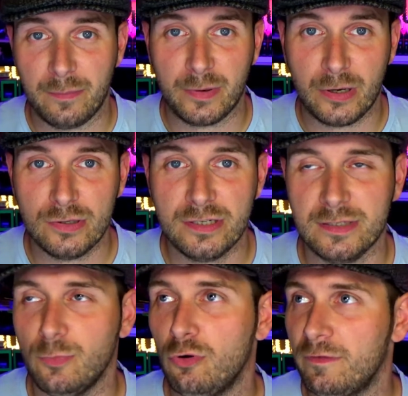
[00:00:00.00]
because
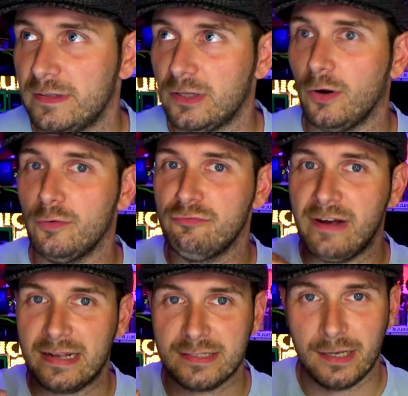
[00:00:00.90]
it's more of a
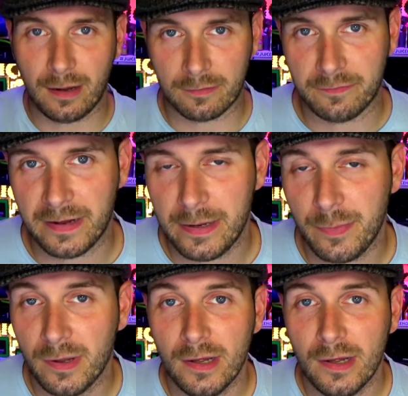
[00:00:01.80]
direct to lung vape.